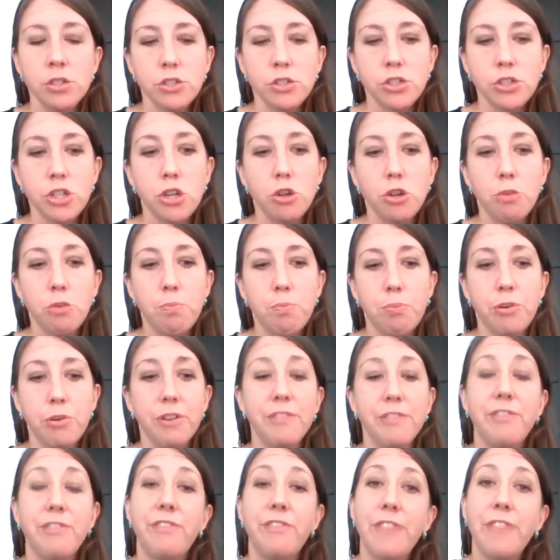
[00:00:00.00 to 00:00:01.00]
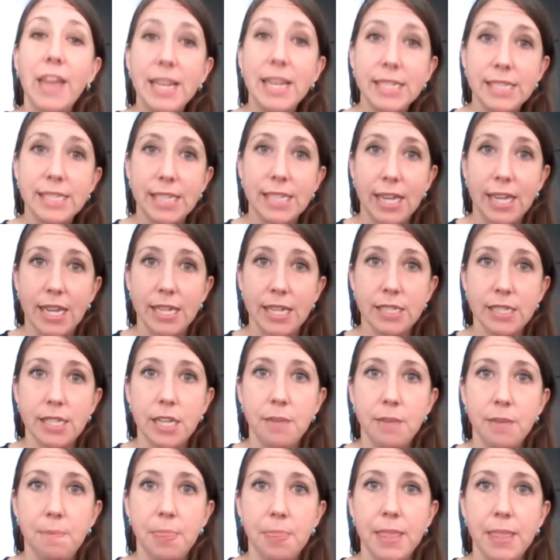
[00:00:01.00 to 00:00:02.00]
To prevent it,
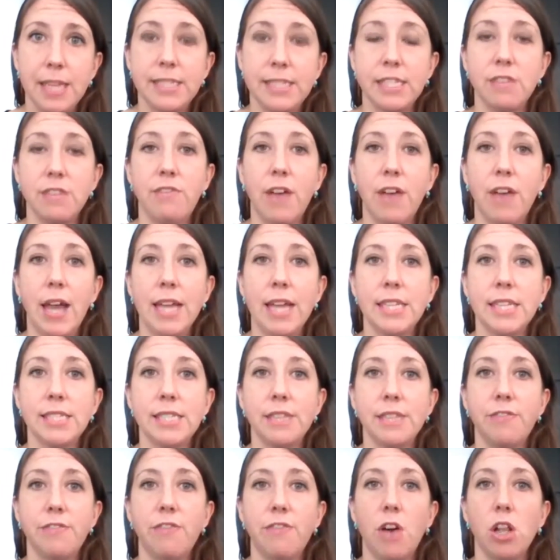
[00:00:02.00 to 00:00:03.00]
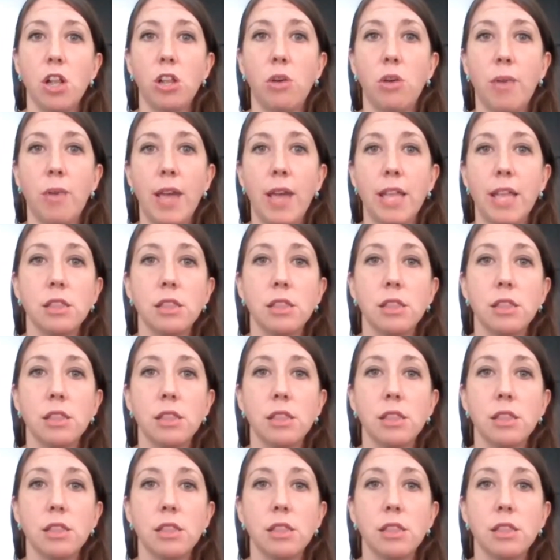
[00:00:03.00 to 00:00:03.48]
it's advised to follow a